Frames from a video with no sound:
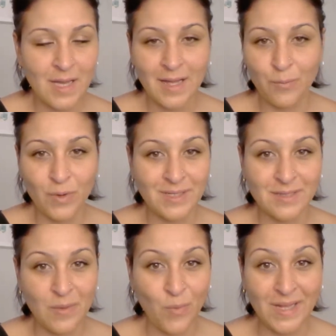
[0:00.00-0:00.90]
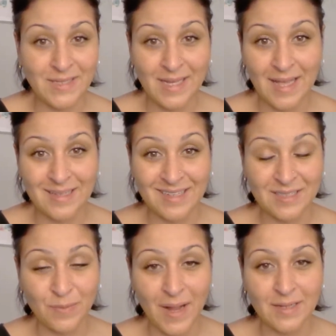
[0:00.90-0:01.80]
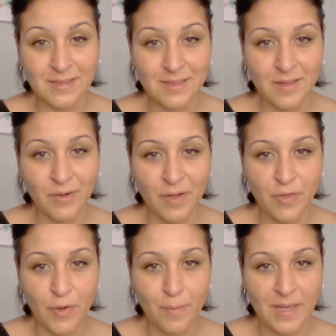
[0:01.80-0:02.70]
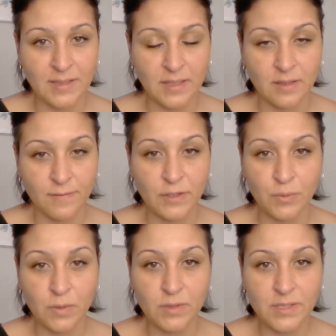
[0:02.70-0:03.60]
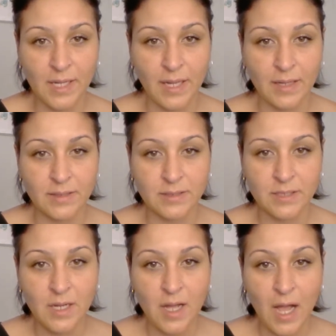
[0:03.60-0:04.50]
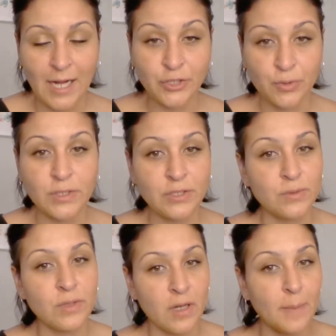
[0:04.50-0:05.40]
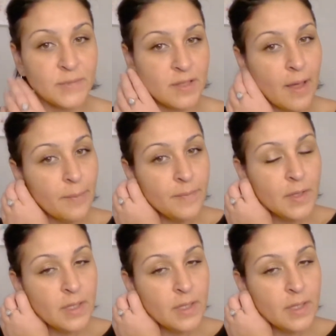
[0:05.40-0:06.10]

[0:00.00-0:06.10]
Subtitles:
in ways I can't express. They're amazing individuals, and I truly do look up to them.